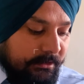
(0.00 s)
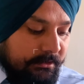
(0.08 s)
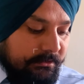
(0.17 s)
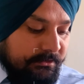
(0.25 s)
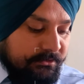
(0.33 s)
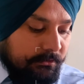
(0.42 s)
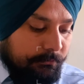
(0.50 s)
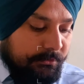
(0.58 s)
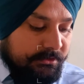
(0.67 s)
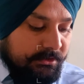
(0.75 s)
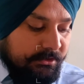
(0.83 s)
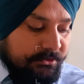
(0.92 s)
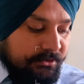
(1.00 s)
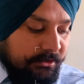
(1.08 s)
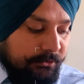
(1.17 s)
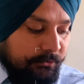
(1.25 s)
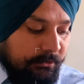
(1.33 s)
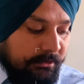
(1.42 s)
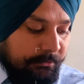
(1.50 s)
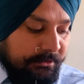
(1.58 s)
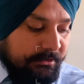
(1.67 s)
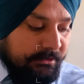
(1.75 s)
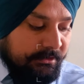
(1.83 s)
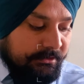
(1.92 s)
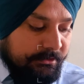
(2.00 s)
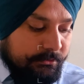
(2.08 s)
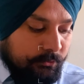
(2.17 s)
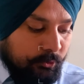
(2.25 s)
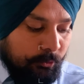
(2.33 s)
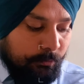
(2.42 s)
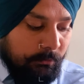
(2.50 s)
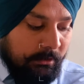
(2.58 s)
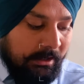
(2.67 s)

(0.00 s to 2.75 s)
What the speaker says: These numbers are still too limited in their scope.